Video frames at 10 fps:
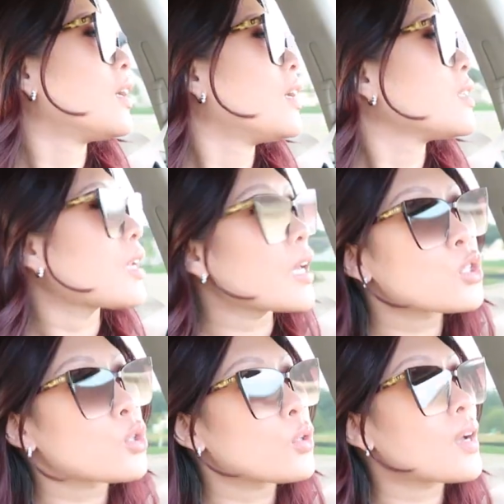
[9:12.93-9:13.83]
Did I
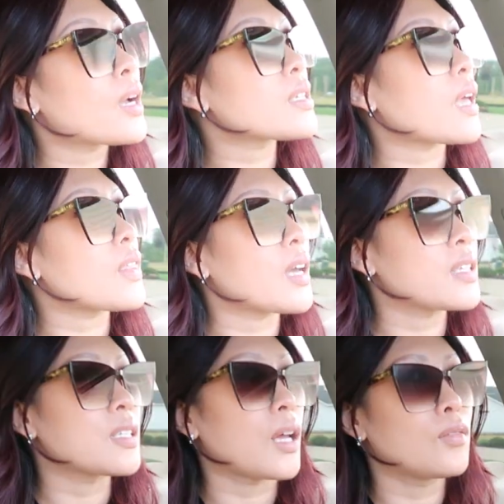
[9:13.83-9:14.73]
show you guys? I think I
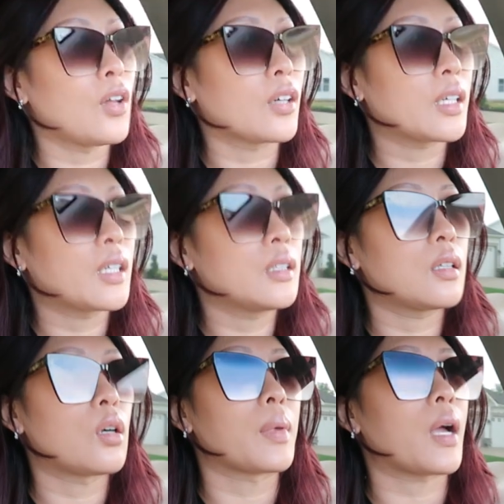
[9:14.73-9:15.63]
did. I vlogged like a,
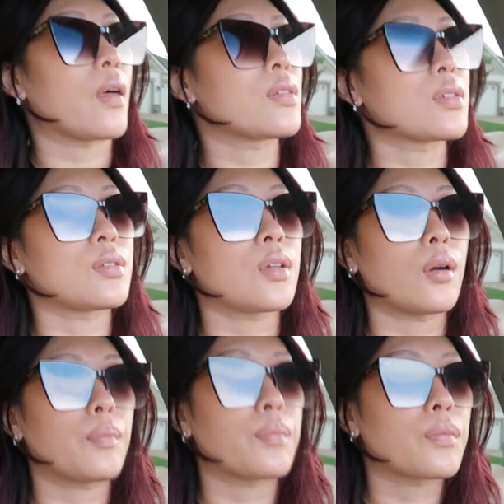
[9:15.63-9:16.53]
oh my god, this is
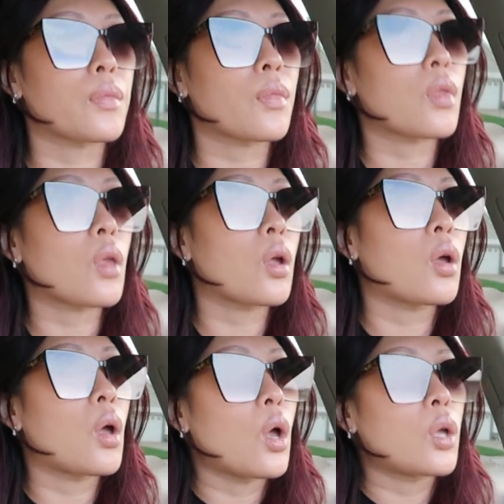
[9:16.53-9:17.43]
dumb.
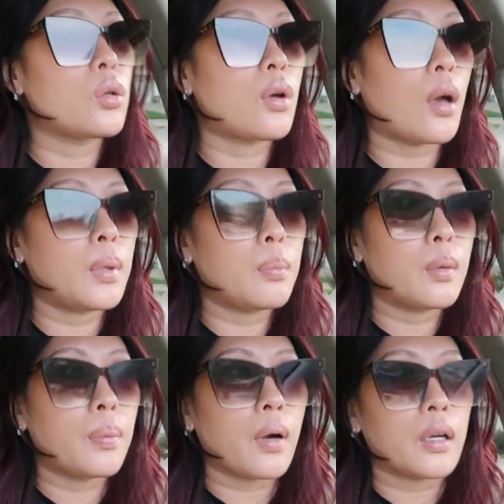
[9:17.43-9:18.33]
You got
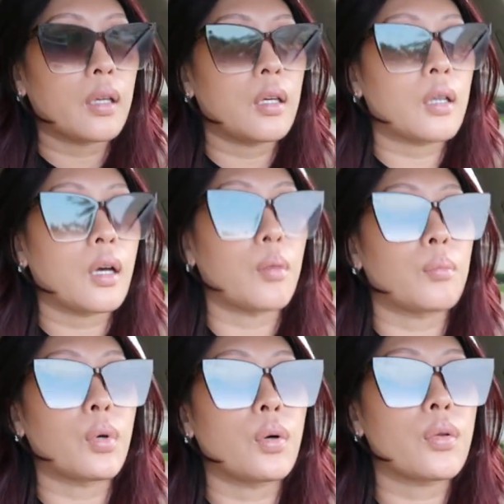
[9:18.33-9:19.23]
people parking on
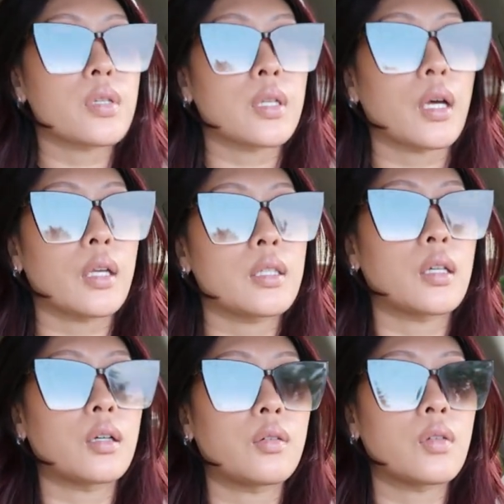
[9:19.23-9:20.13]
both sides
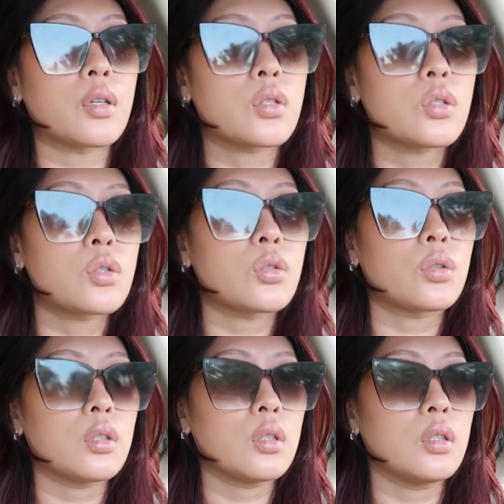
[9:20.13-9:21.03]
of the street.